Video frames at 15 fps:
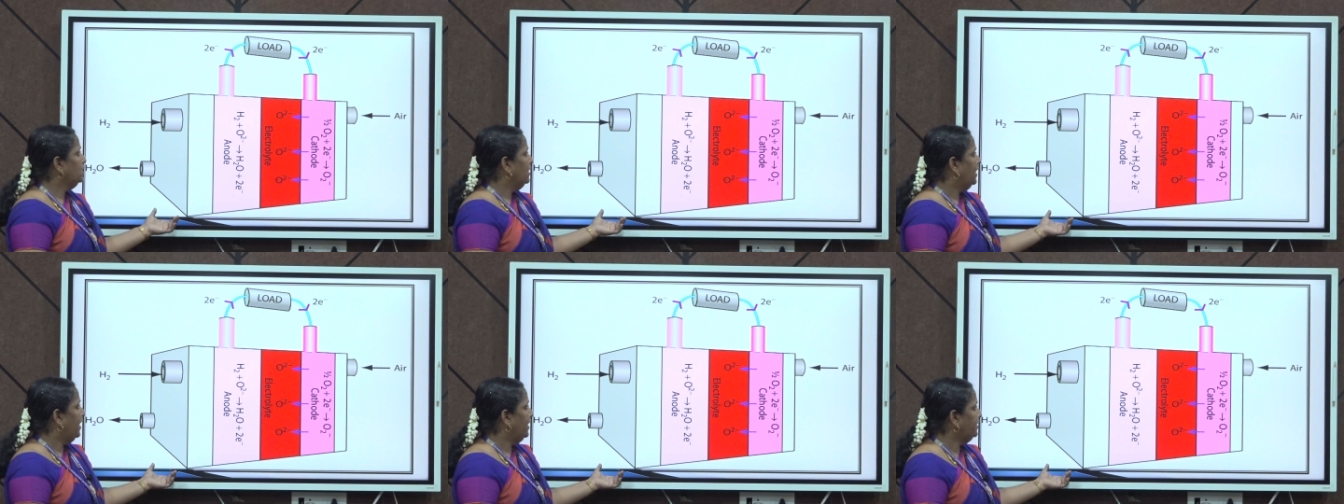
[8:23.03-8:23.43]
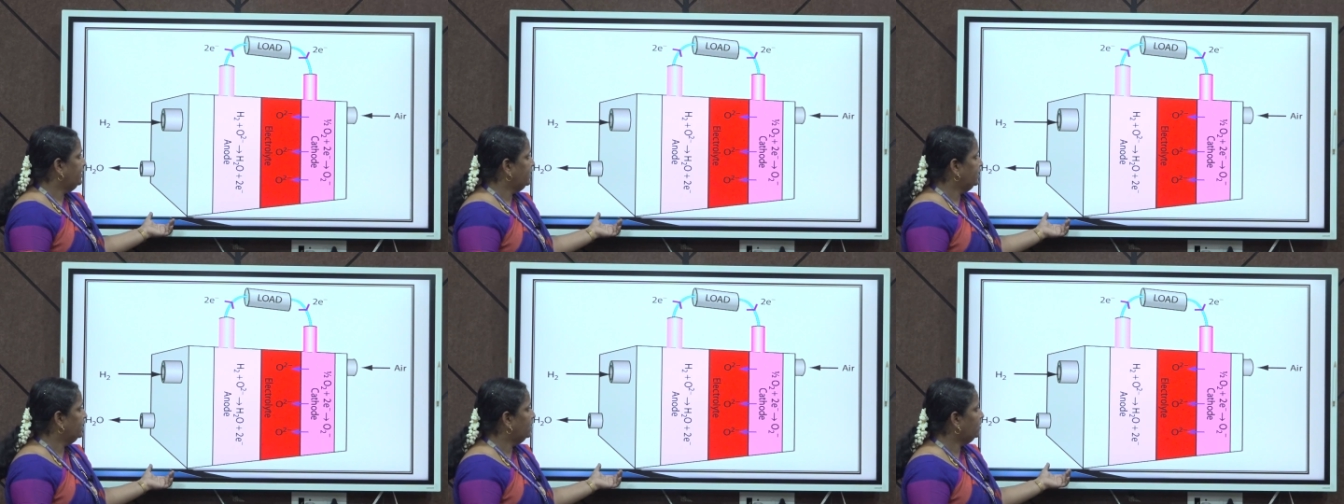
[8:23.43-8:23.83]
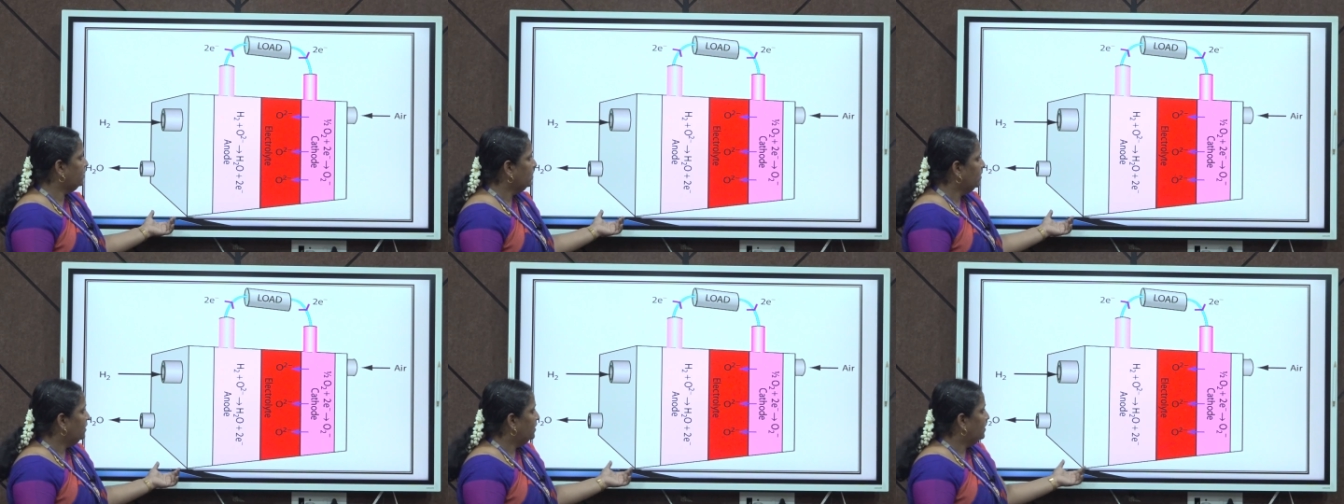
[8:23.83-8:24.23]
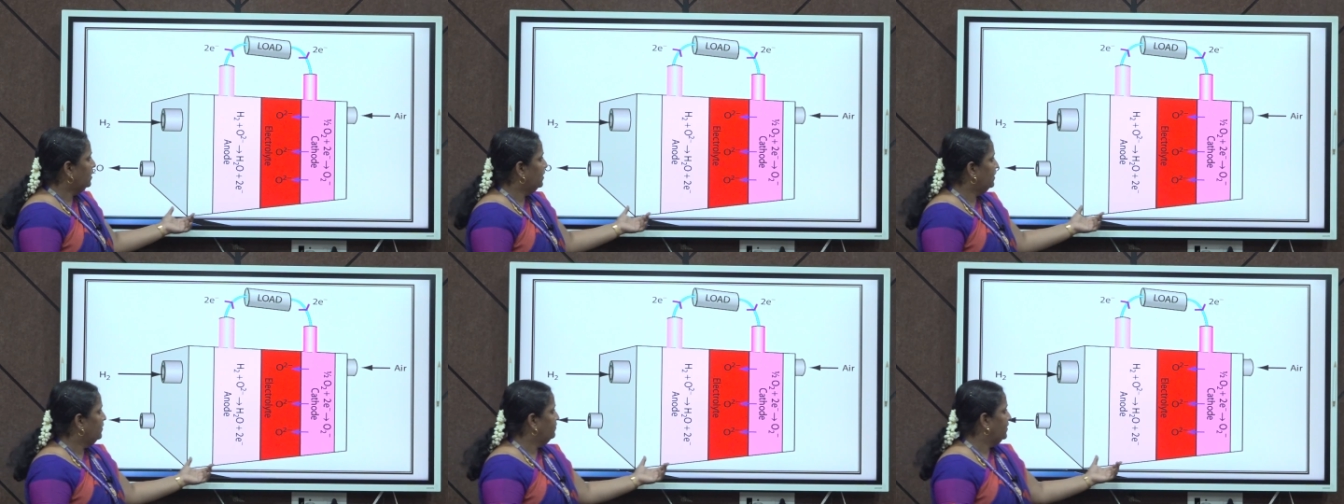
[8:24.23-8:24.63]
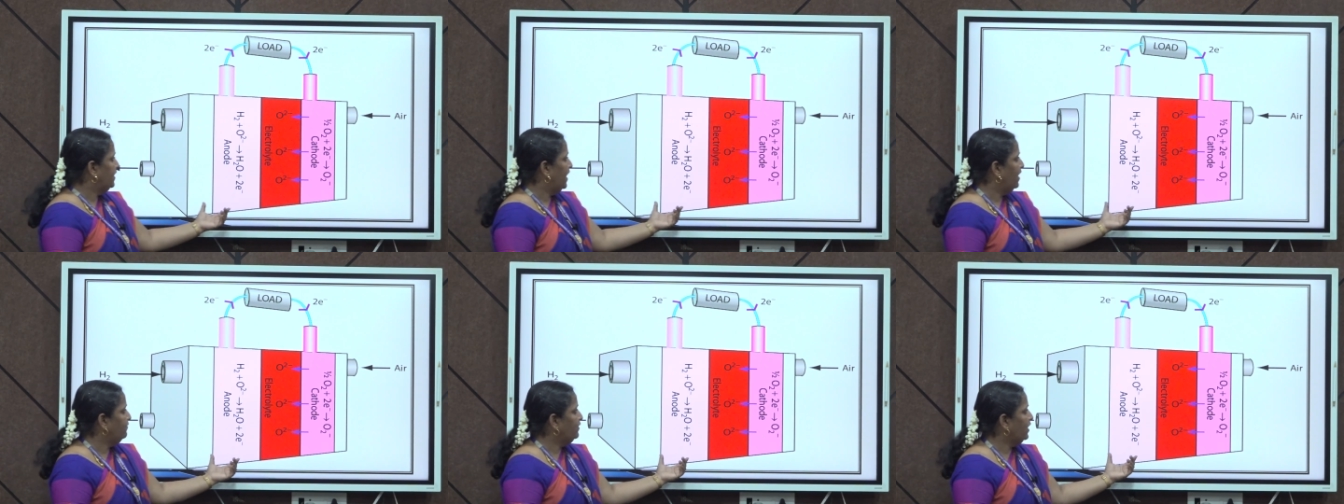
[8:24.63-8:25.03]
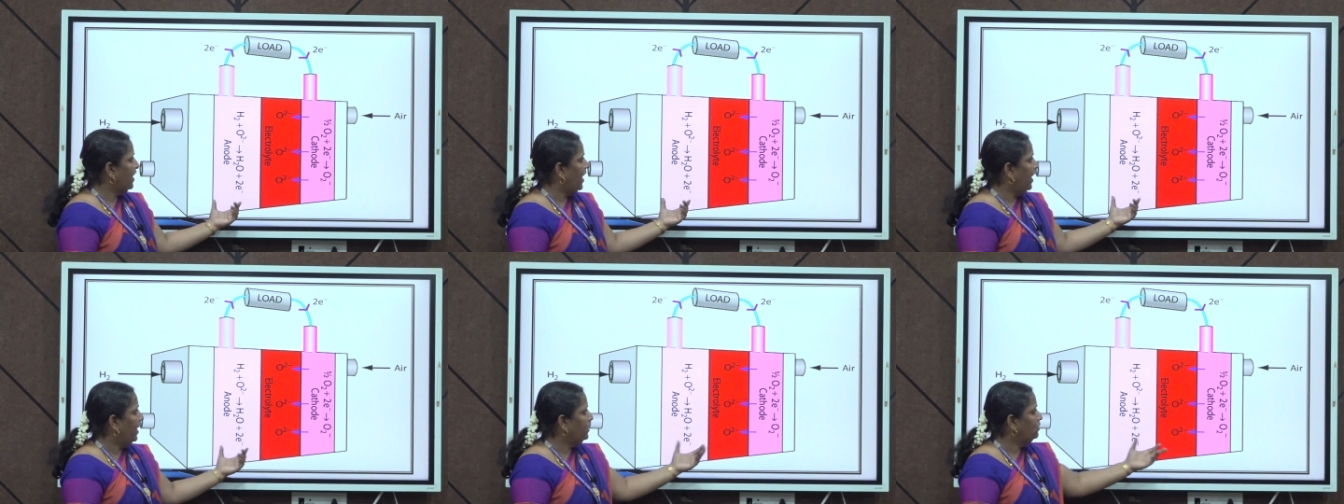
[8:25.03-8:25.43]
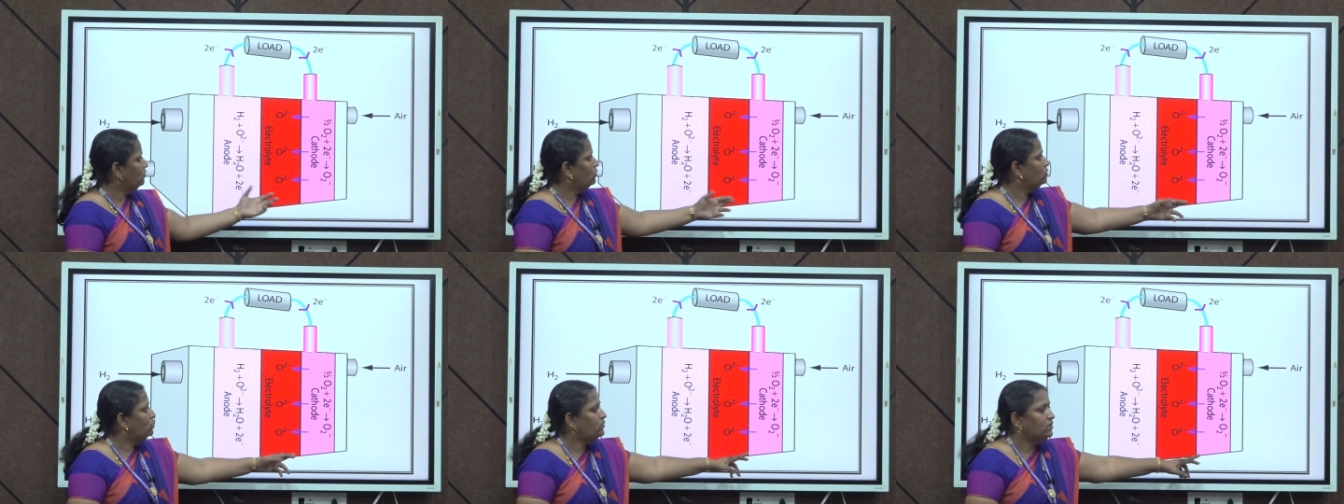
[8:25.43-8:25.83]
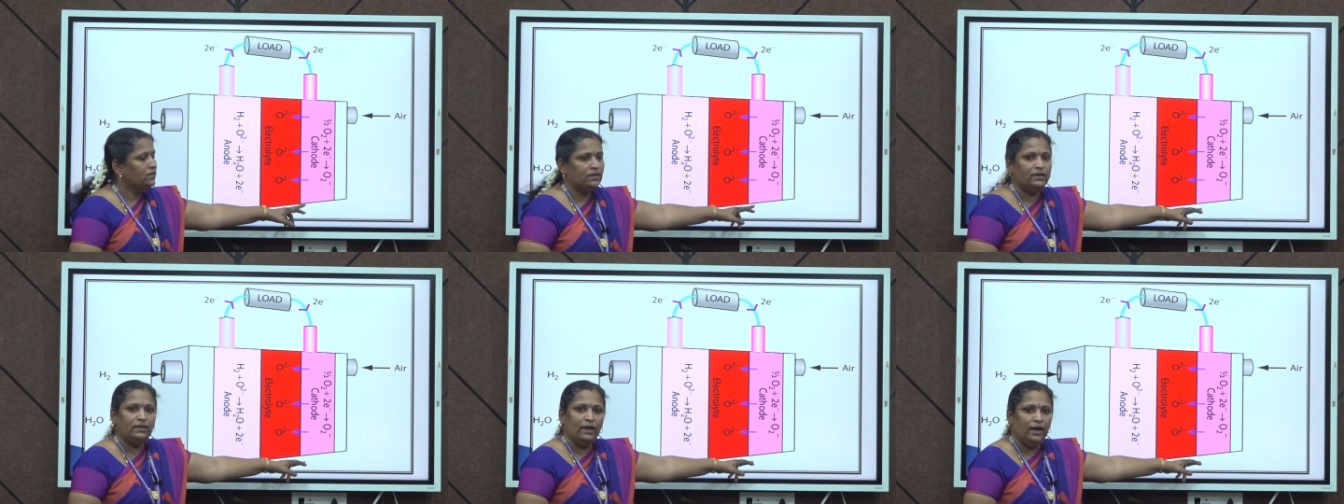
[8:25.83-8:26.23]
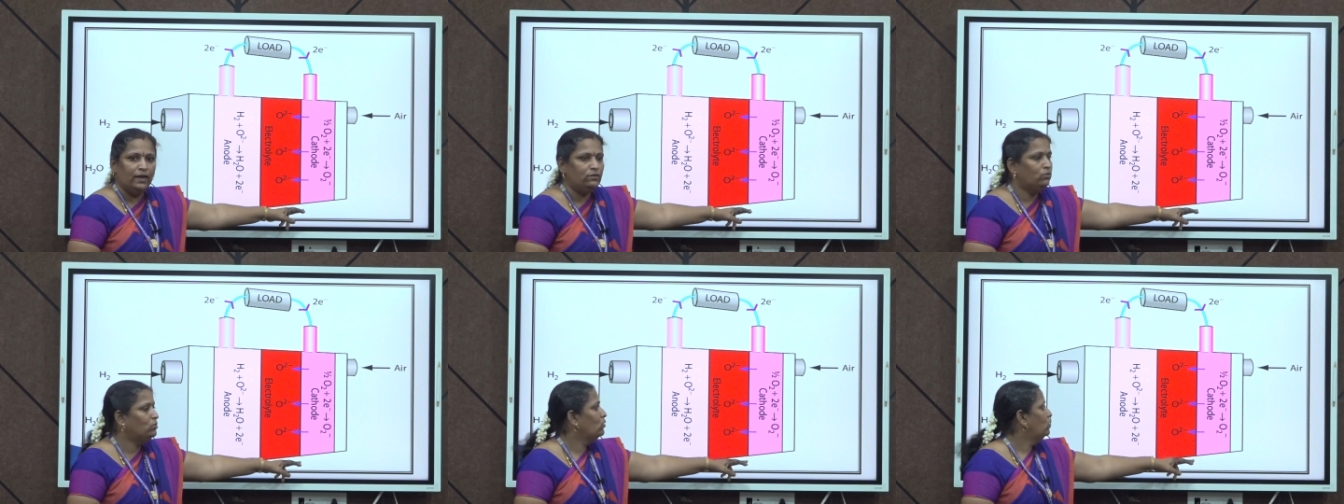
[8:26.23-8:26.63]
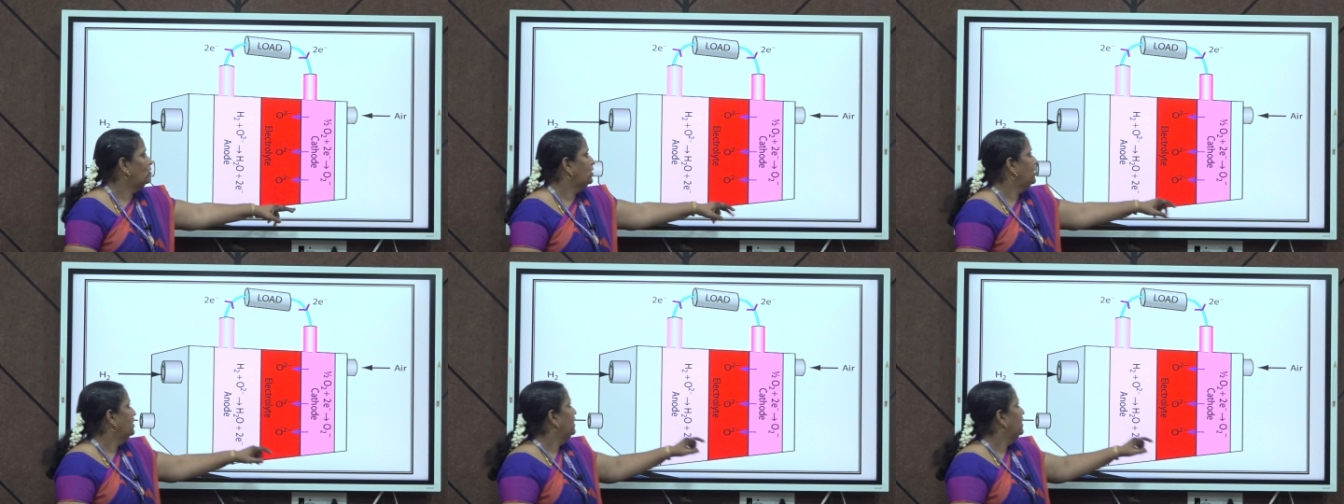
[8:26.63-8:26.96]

and here uh, we have the anode, cathode